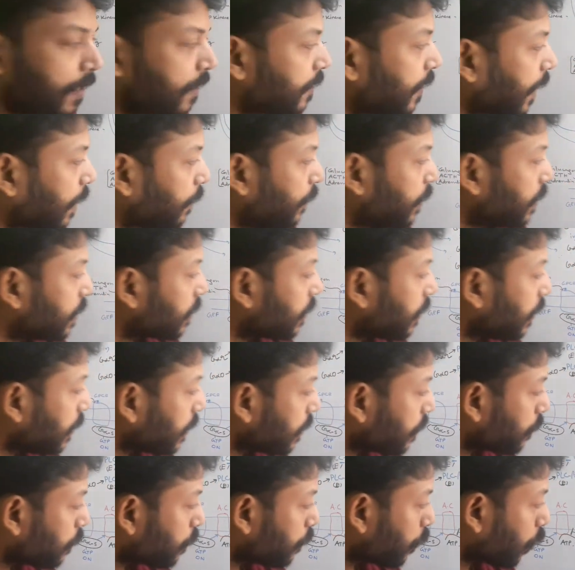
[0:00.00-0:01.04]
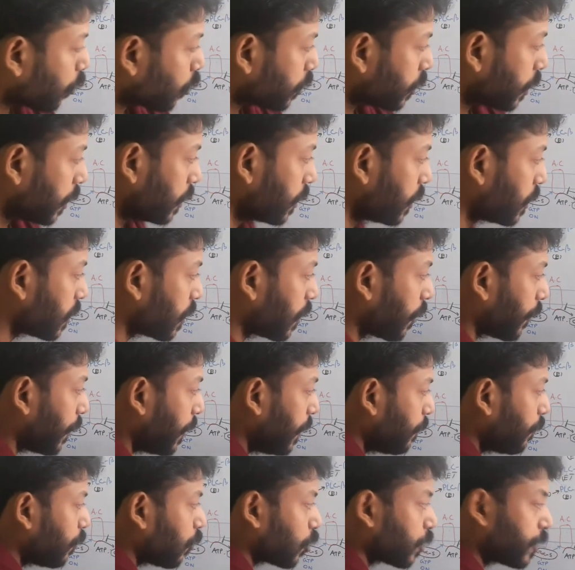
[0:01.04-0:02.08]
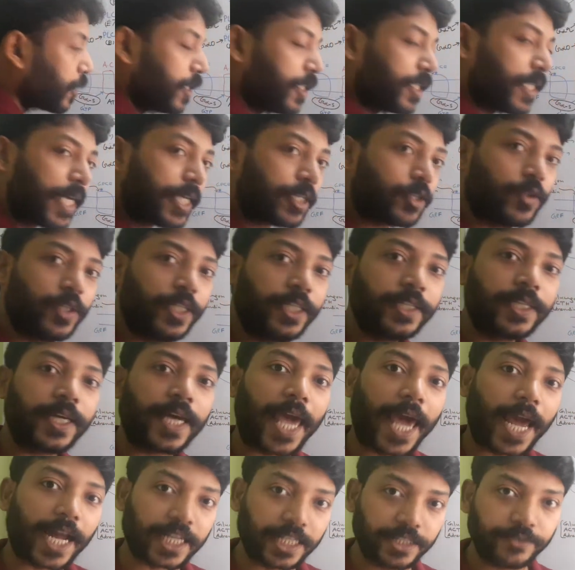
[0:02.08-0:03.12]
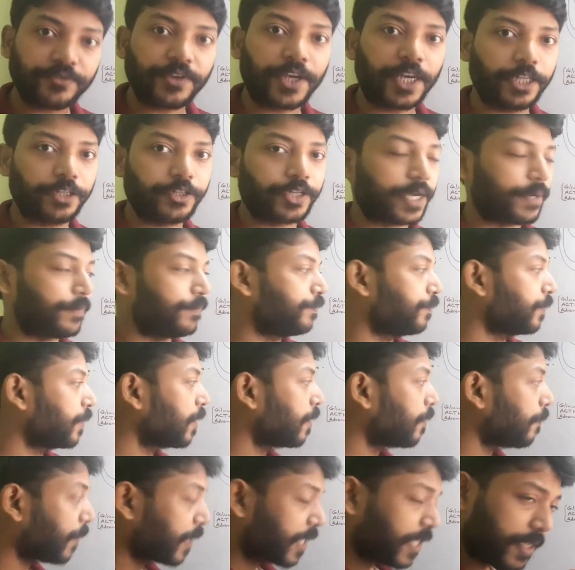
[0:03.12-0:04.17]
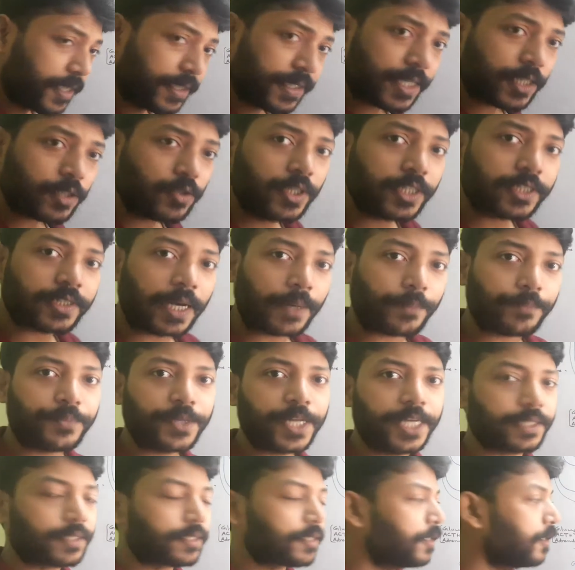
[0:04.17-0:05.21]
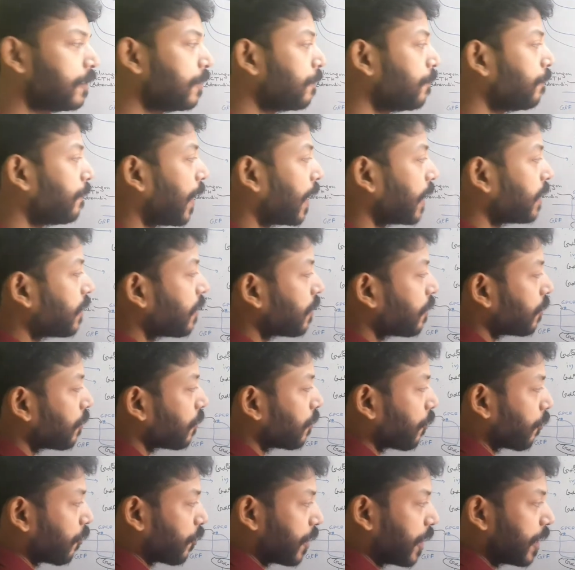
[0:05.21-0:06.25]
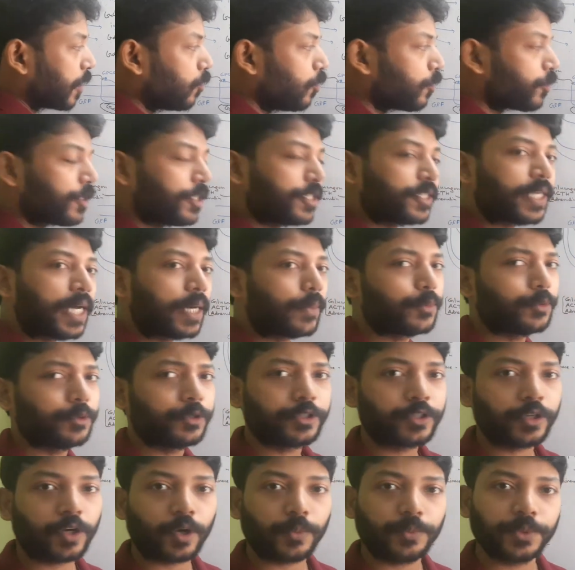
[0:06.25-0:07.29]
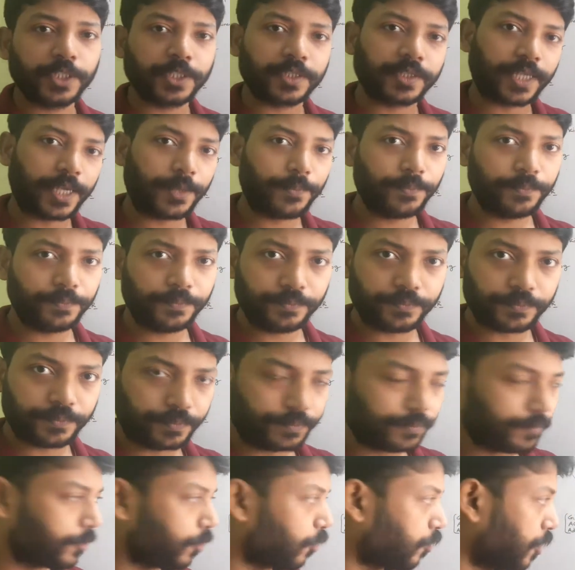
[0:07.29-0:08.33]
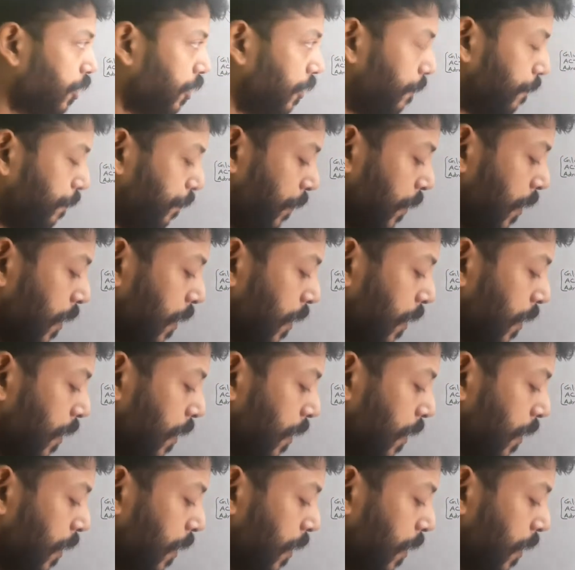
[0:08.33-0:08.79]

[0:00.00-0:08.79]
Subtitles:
That means this portion, this green portion, is actually the active enzyme, but it is actually suppressed by the regulatory subunit of the same protein.